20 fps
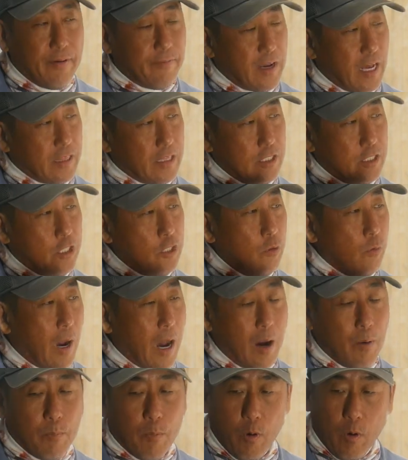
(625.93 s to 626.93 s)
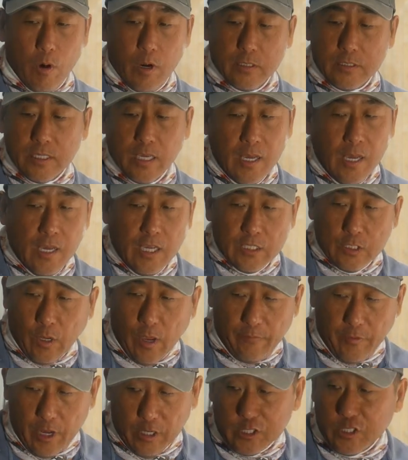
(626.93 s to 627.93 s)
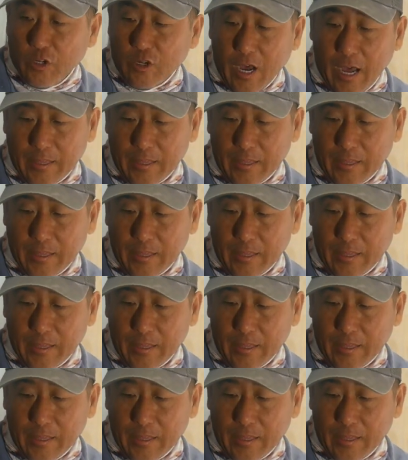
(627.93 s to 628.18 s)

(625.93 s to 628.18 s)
I've got the two outboards, so I've also